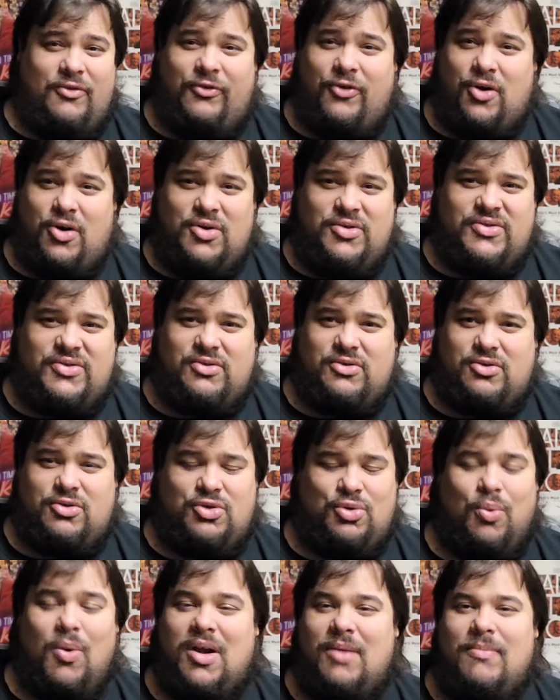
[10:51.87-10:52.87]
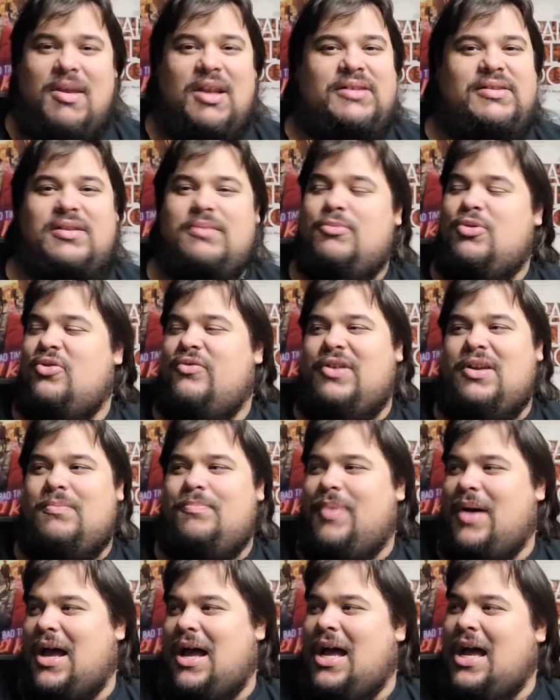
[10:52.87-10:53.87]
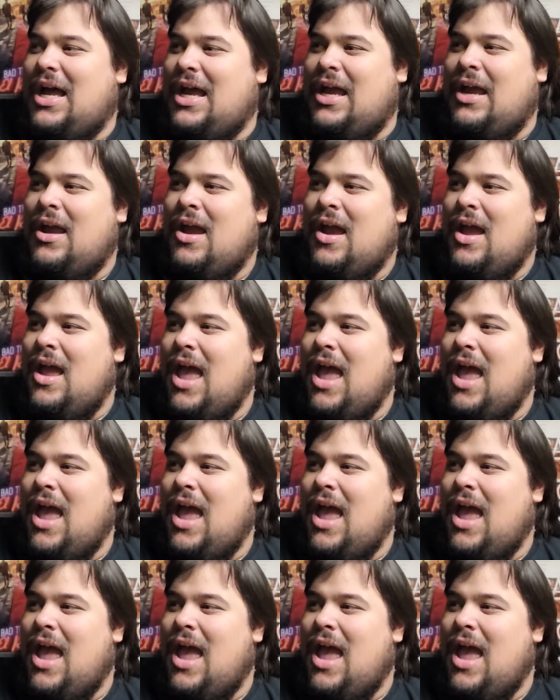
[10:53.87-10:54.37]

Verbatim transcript: first 20 minutes of the movie by